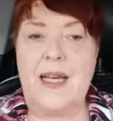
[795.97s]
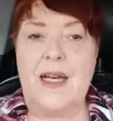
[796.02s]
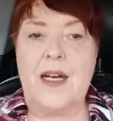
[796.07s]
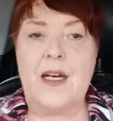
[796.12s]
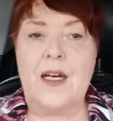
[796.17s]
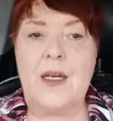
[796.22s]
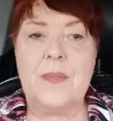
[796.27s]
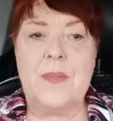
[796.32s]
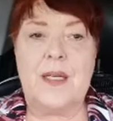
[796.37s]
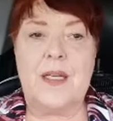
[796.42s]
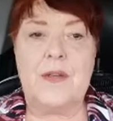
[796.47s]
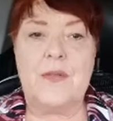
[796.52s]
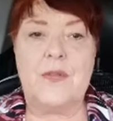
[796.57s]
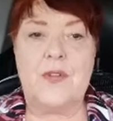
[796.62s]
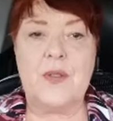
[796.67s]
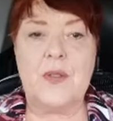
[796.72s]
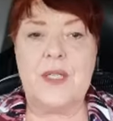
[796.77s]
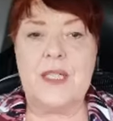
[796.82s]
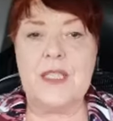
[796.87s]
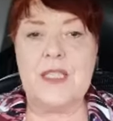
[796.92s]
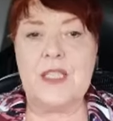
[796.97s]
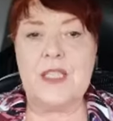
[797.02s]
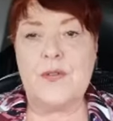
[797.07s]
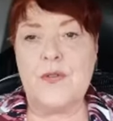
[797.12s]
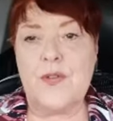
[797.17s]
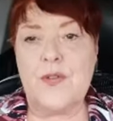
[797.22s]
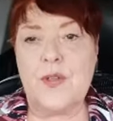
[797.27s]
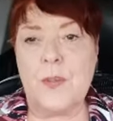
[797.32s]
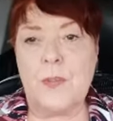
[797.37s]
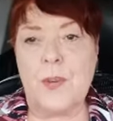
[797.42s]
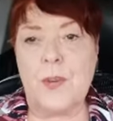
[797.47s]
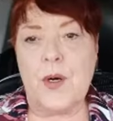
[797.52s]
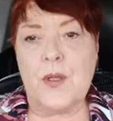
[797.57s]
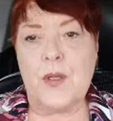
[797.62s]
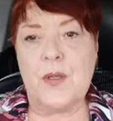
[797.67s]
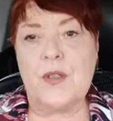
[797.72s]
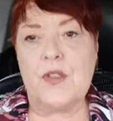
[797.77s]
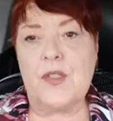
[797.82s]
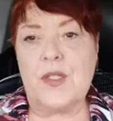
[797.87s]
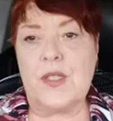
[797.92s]
Um, if you're into
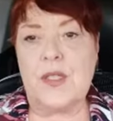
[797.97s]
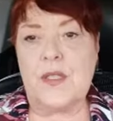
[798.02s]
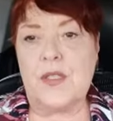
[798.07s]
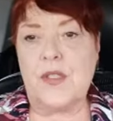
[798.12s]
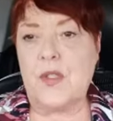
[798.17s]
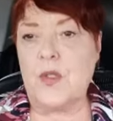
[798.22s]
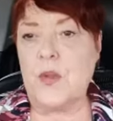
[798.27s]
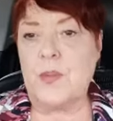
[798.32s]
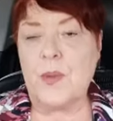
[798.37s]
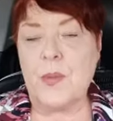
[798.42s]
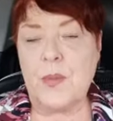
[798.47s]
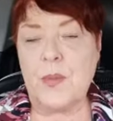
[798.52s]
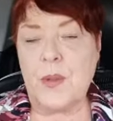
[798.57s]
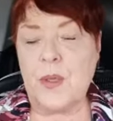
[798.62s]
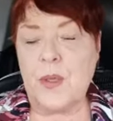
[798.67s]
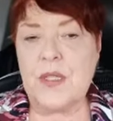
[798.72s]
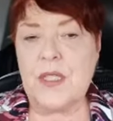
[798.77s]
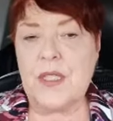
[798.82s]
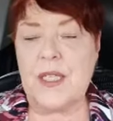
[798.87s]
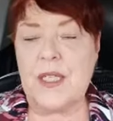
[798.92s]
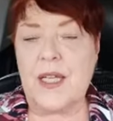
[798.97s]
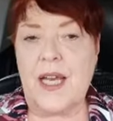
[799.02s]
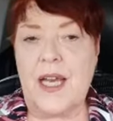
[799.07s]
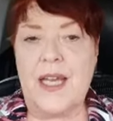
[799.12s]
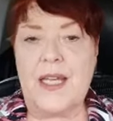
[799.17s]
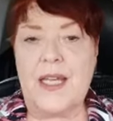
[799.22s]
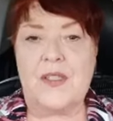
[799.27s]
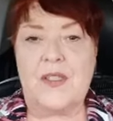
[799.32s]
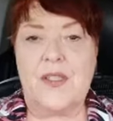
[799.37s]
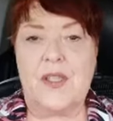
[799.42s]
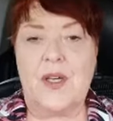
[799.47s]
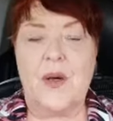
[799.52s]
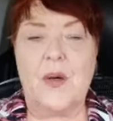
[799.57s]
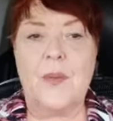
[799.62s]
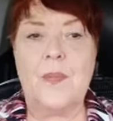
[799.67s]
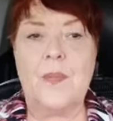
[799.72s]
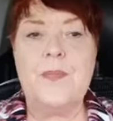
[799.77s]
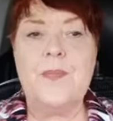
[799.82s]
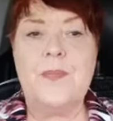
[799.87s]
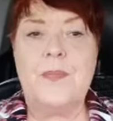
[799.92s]
football, there's the Super Bowl tonight.
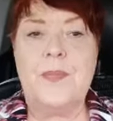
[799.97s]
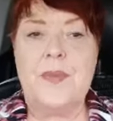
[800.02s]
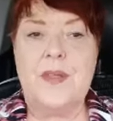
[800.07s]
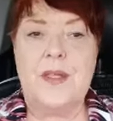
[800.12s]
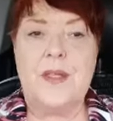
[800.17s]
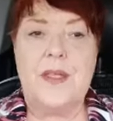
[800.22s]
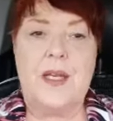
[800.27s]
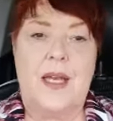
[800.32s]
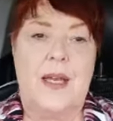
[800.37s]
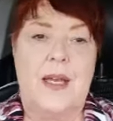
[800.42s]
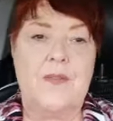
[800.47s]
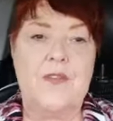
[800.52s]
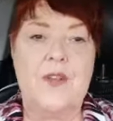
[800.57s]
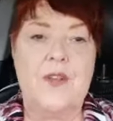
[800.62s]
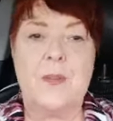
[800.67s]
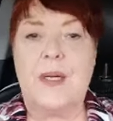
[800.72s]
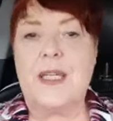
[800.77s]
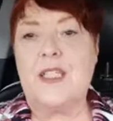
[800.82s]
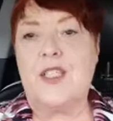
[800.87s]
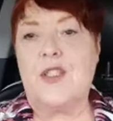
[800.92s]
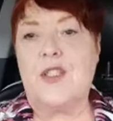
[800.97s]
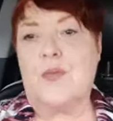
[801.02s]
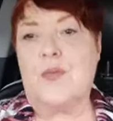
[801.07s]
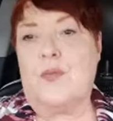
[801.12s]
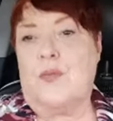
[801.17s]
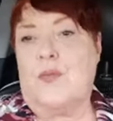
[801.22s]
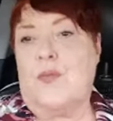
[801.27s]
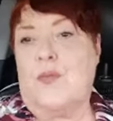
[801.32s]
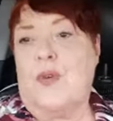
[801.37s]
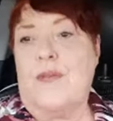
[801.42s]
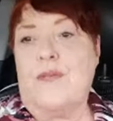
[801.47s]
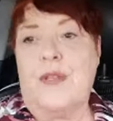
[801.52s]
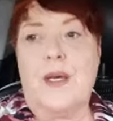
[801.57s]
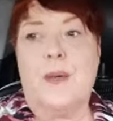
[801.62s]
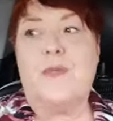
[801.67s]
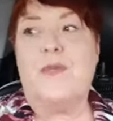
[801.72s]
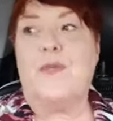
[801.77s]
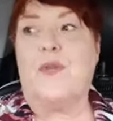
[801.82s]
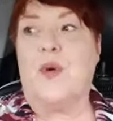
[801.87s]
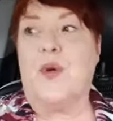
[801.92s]
So everybody's revving
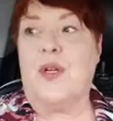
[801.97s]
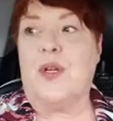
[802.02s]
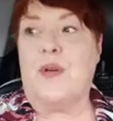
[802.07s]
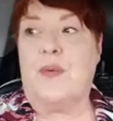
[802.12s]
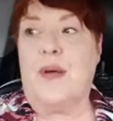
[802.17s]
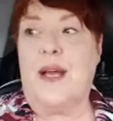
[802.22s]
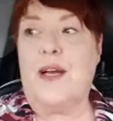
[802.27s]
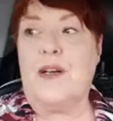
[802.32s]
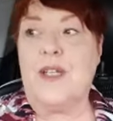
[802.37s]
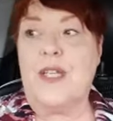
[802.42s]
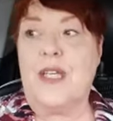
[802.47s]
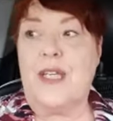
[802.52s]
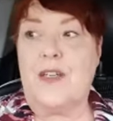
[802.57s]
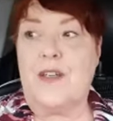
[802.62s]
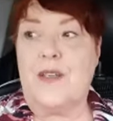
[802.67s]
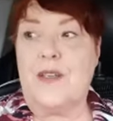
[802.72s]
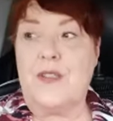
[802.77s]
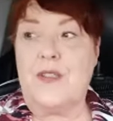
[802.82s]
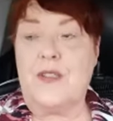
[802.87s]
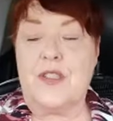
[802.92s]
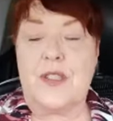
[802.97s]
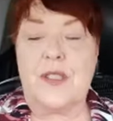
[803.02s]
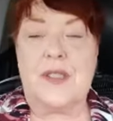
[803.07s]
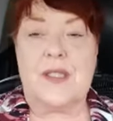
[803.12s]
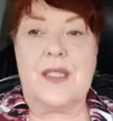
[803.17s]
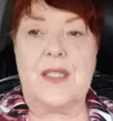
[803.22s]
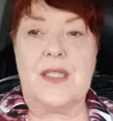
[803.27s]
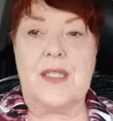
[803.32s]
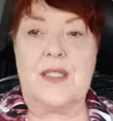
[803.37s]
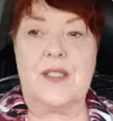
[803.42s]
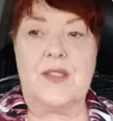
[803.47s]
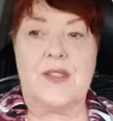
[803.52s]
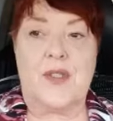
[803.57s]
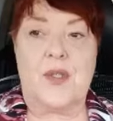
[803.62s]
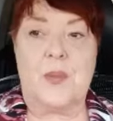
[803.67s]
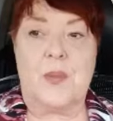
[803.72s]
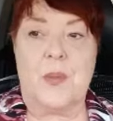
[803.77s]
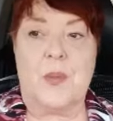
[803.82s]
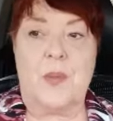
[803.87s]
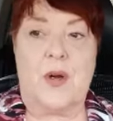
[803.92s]
up for it around here. You should see the
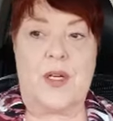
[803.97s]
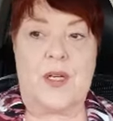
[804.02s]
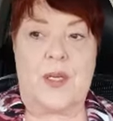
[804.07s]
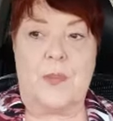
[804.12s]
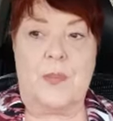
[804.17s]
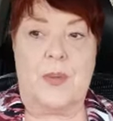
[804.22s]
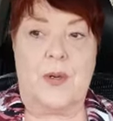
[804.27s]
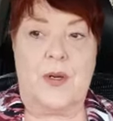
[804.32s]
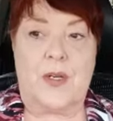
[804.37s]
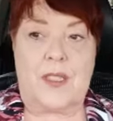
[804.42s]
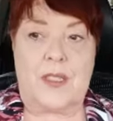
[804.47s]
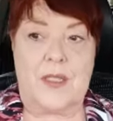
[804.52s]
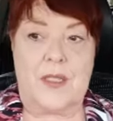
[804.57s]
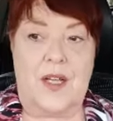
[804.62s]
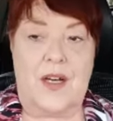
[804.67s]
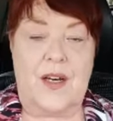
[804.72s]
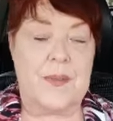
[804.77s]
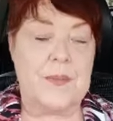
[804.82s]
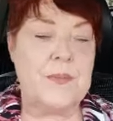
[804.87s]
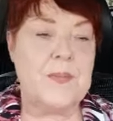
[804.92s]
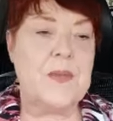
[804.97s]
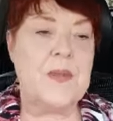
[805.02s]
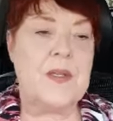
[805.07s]
supermarket parking lot.